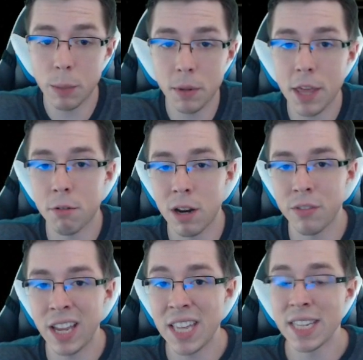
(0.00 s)
to play 3 of
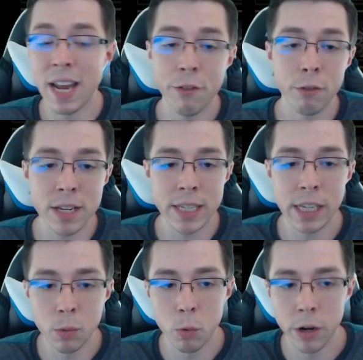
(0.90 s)
these in every
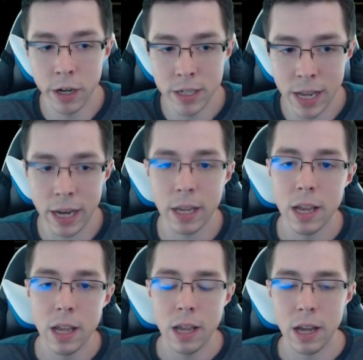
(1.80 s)
single Warrior deck.
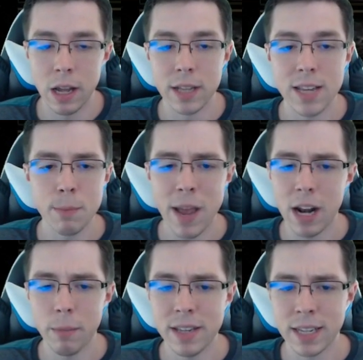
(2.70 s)
It's like
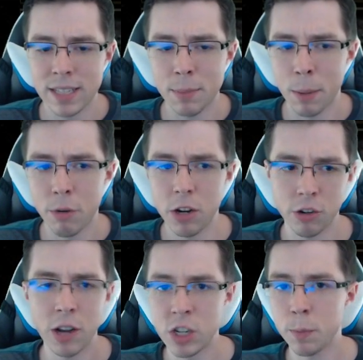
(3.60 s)
Battle Mace, except I'm pretty
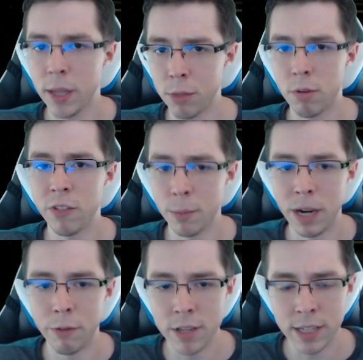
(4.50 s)
sure I just play 3 of them in
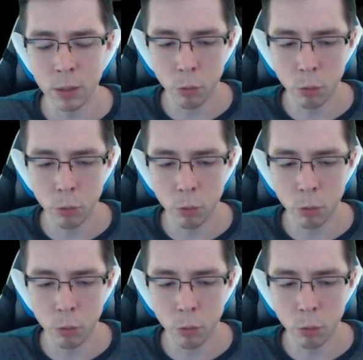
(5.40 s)
every single